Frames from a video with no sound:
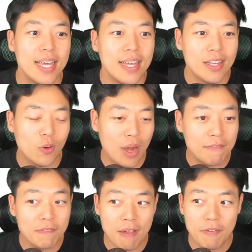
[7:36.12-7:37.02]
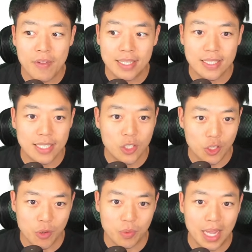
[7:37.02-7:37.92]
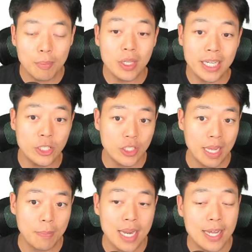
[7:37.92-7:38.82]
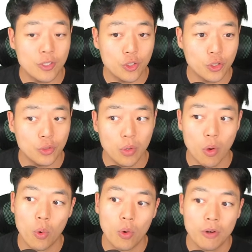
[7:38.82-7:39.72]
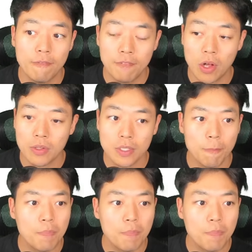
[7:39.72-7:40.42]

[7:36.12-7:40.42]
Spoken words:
The graph of f of x is shown. Label each statement as true or false.